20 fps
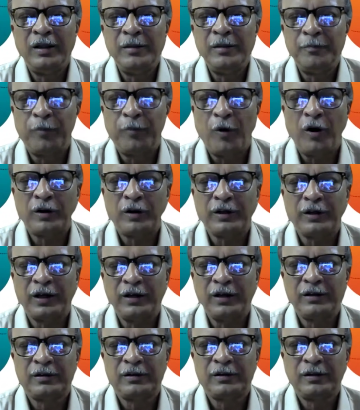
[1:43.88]

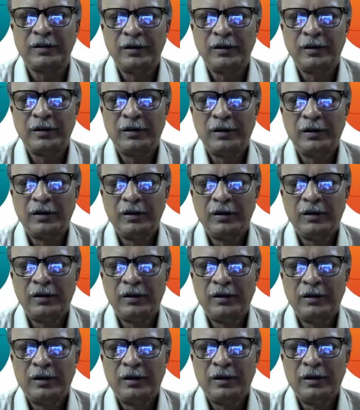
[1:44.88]
important
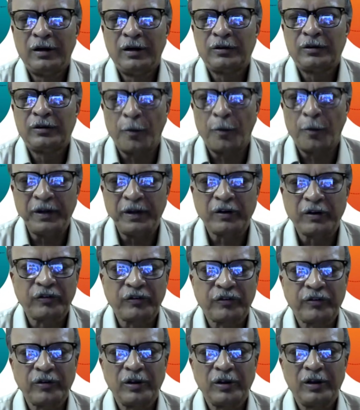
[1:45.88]

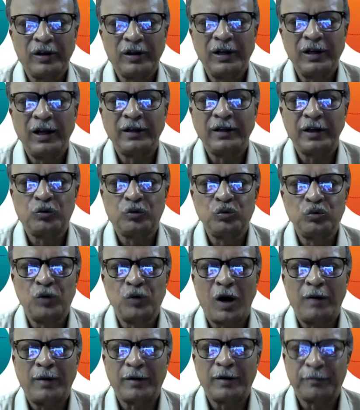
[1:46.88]
topics related
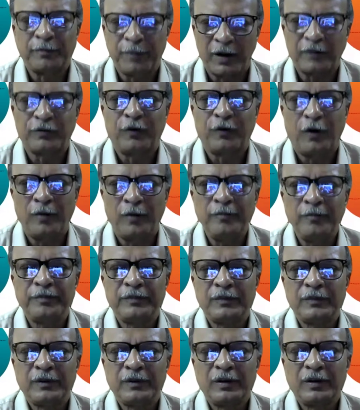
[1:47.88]
to our
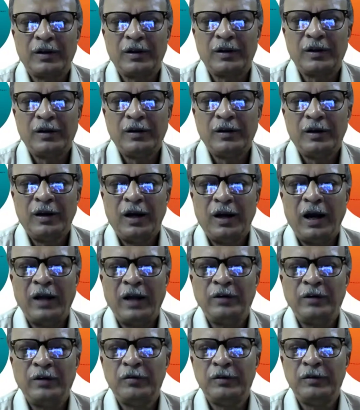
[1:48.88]
platform,
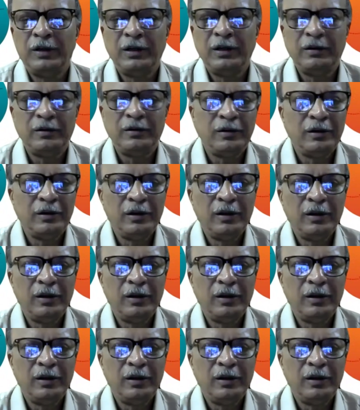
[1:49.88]
and we will